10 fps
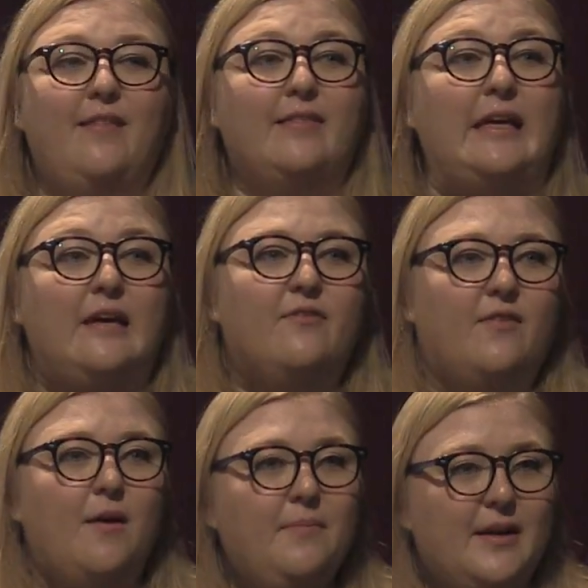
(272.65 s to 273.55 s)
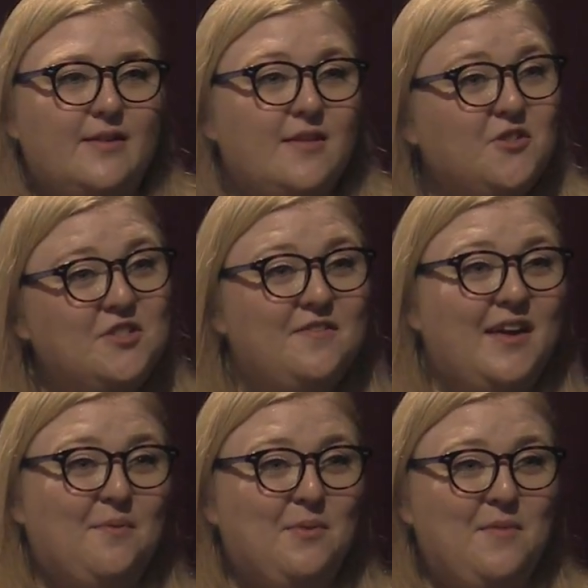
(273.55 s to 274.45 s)
leave companies, not just if
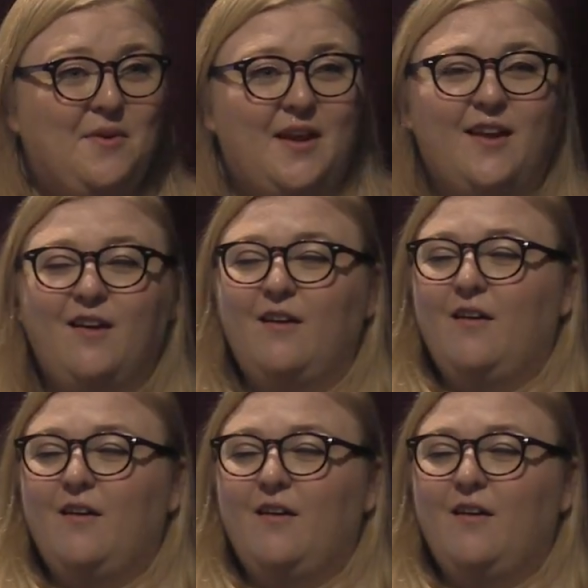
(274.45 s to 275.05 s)
they get promoted.